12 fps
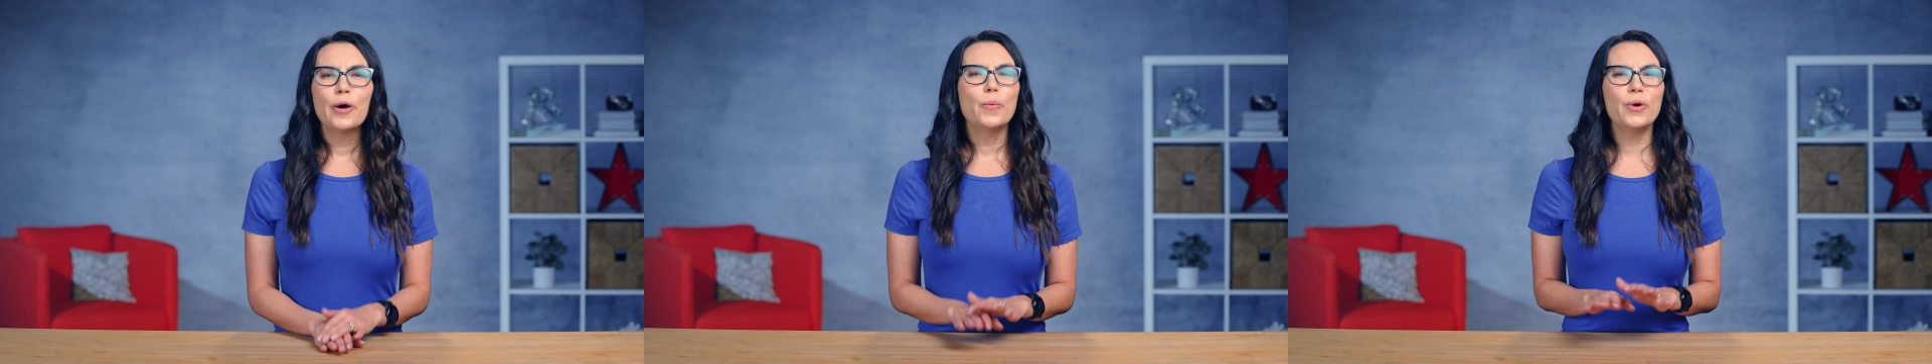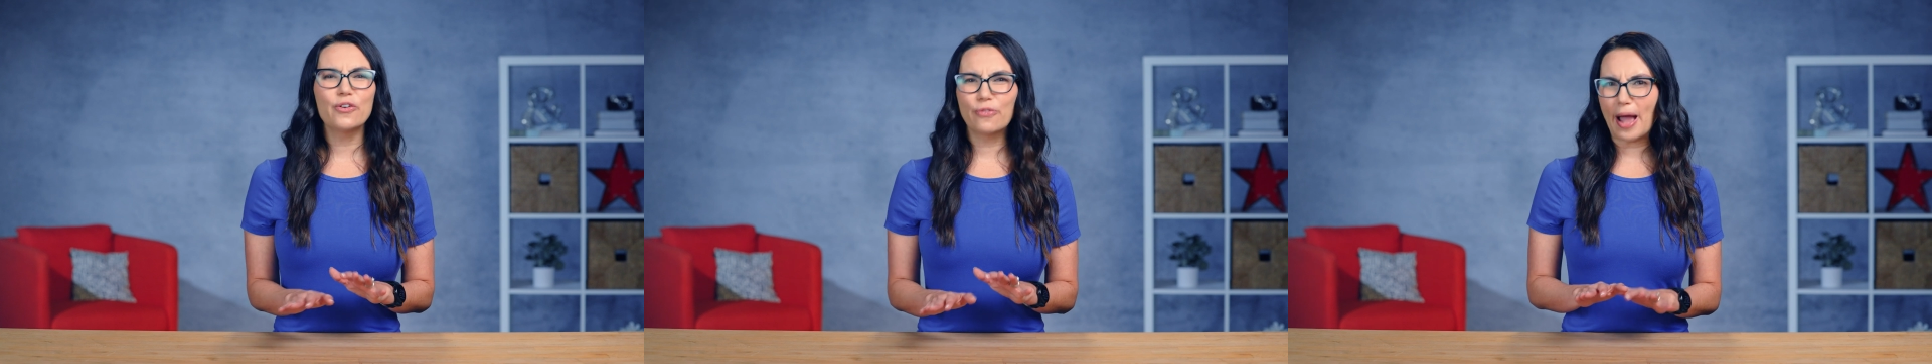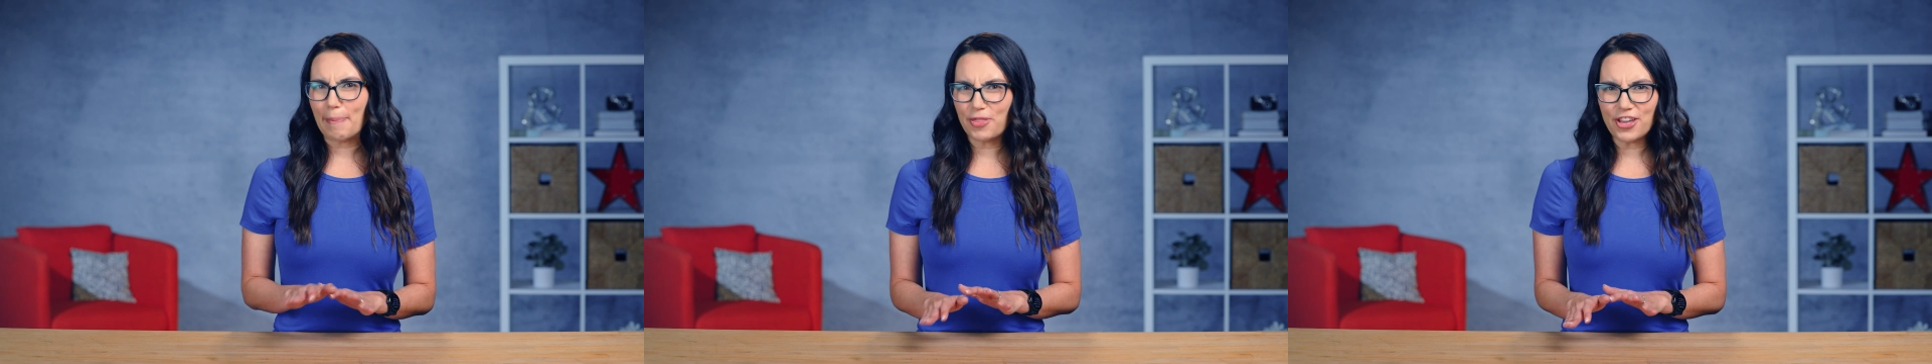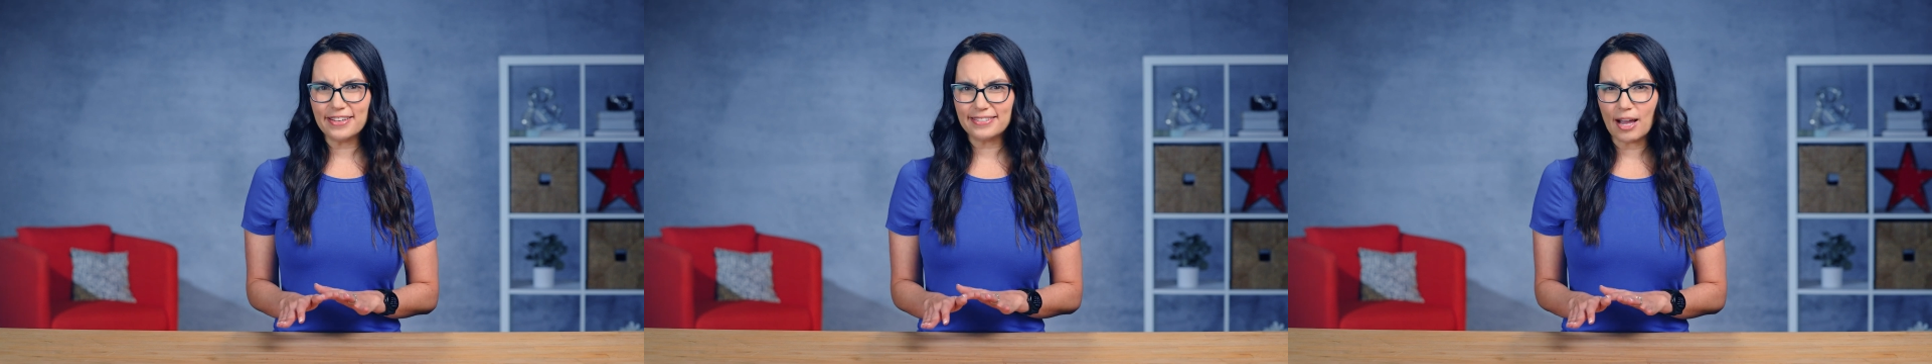We'll wrap
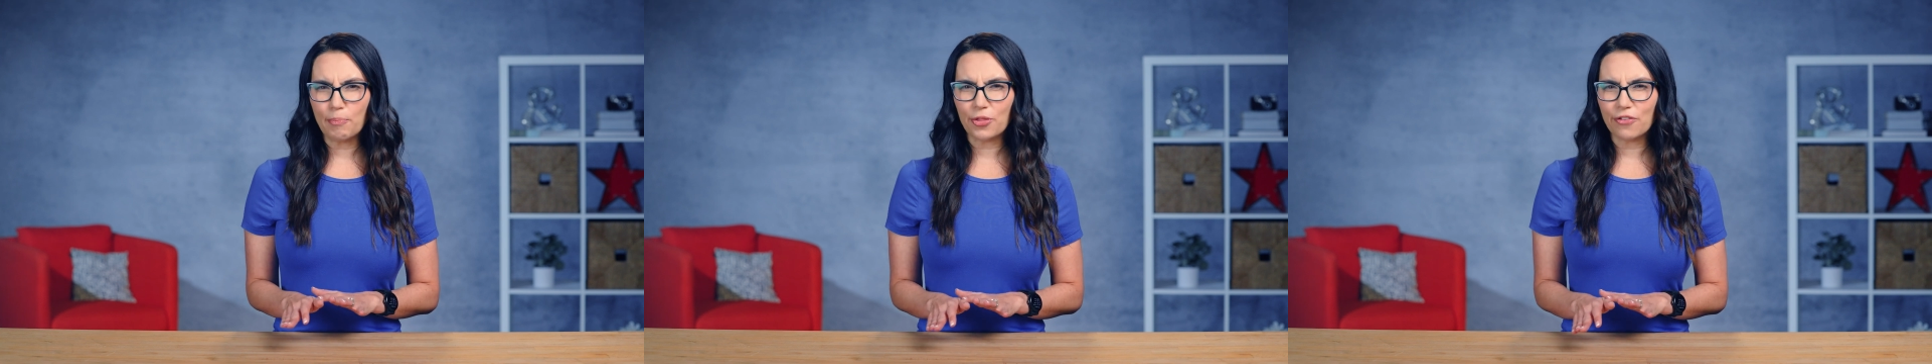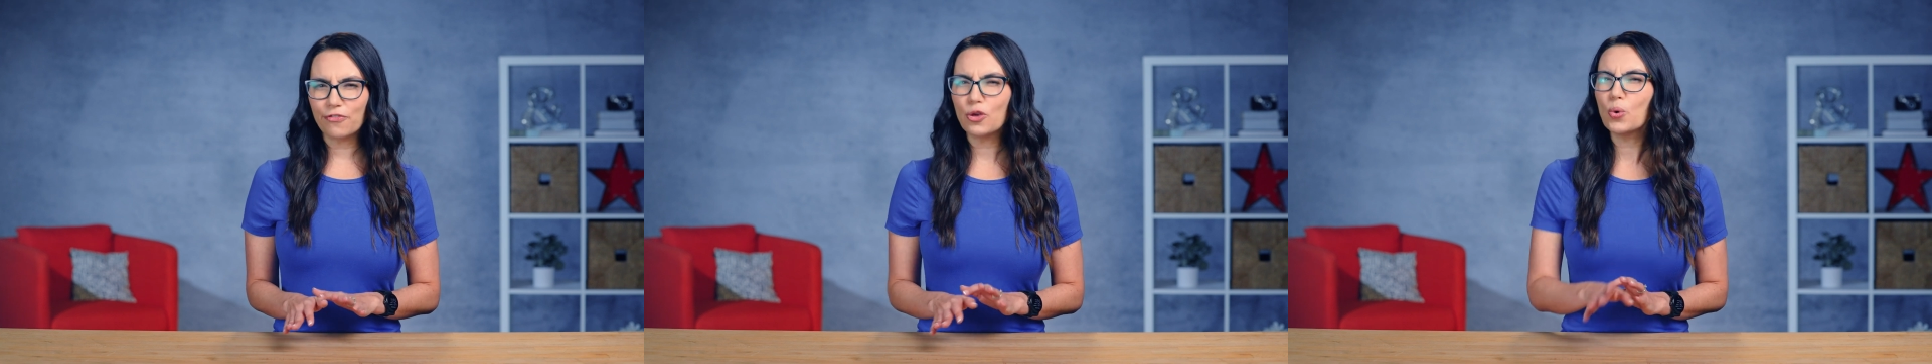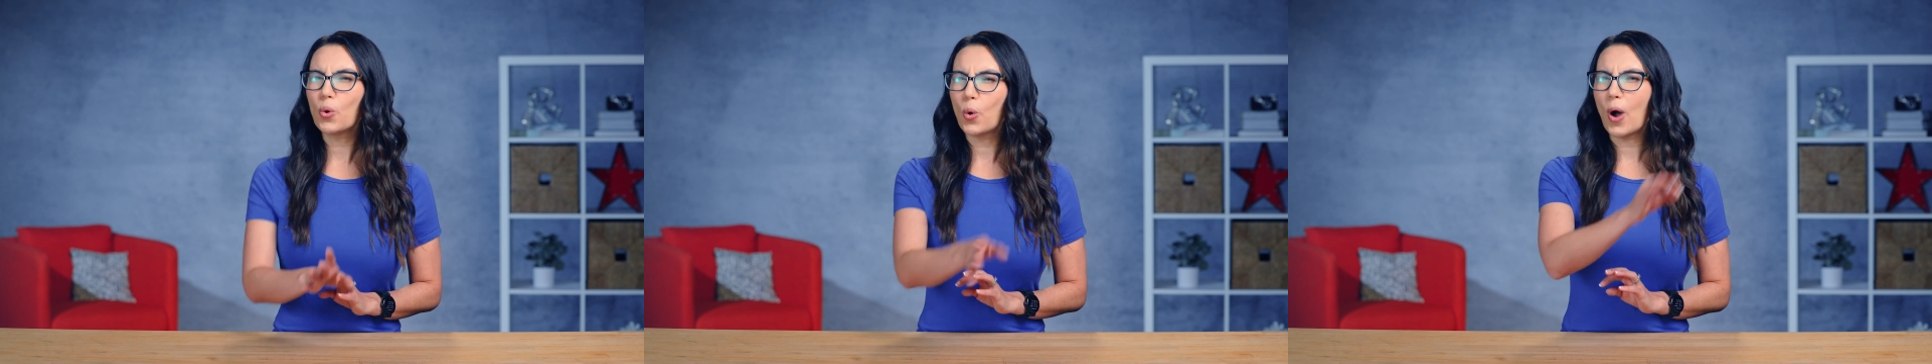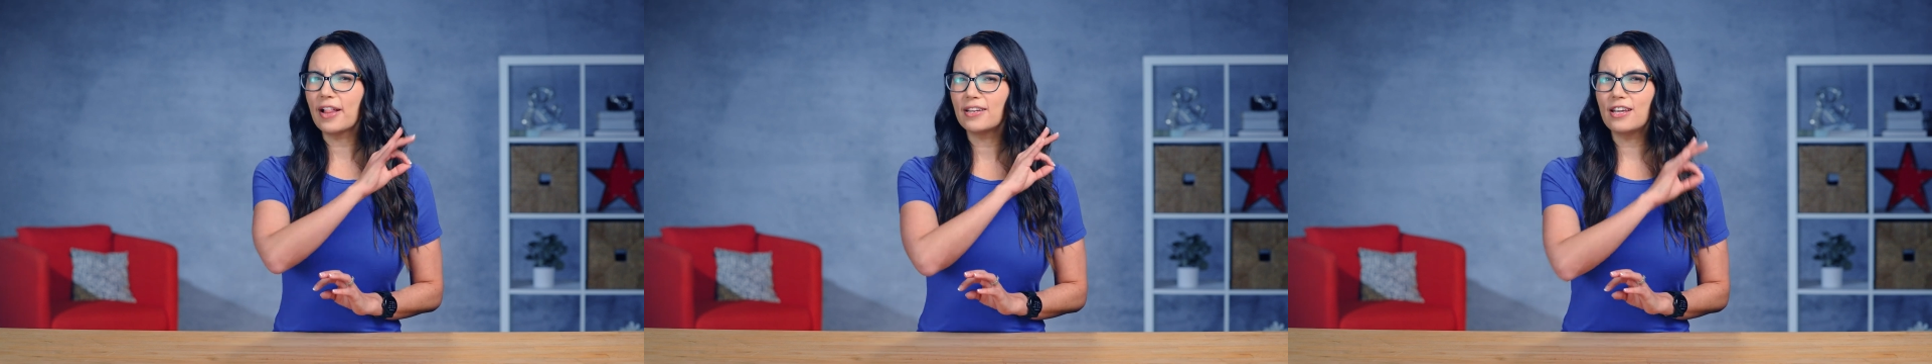things up with a few
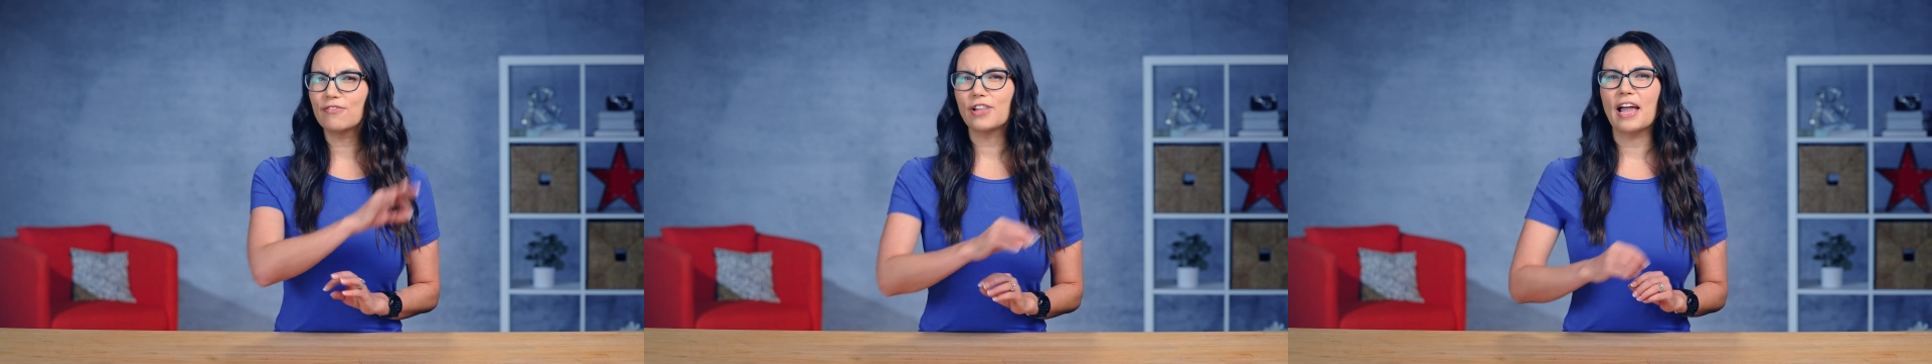quality of